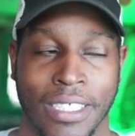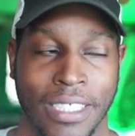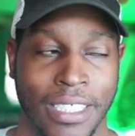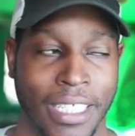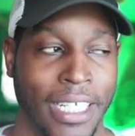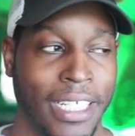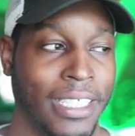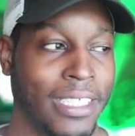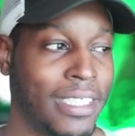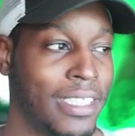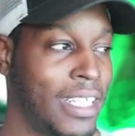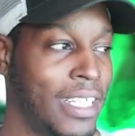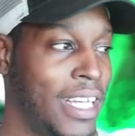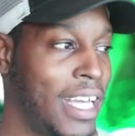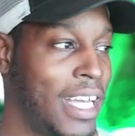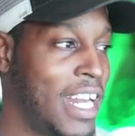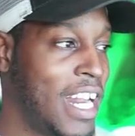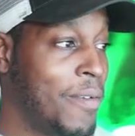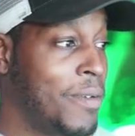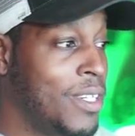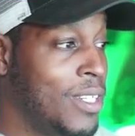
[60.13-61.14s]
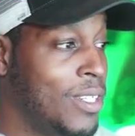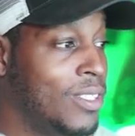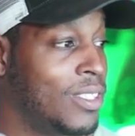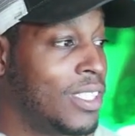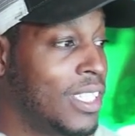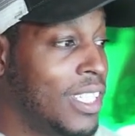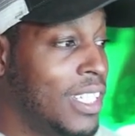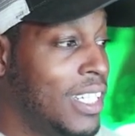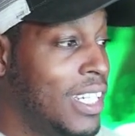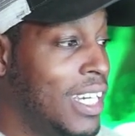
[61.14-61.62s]
sells, and I've been
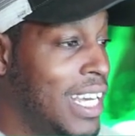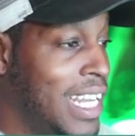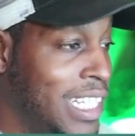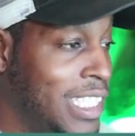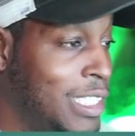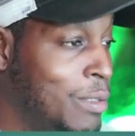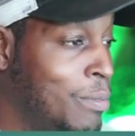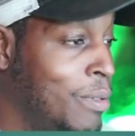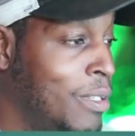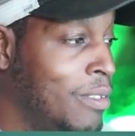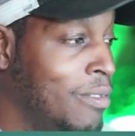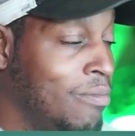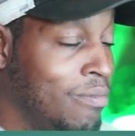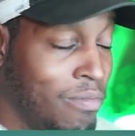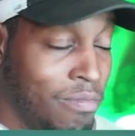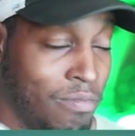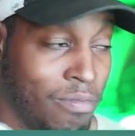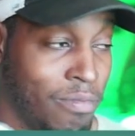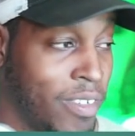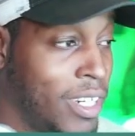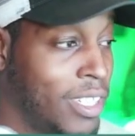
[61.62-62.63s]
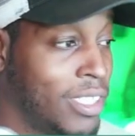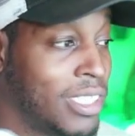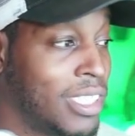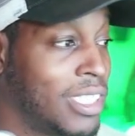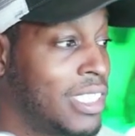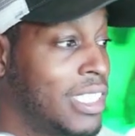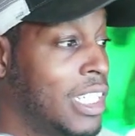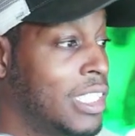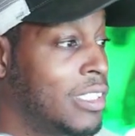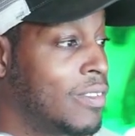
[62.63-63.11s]
using it and it's been very
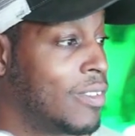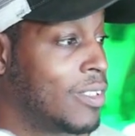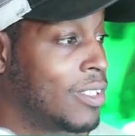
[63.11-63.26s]
successful.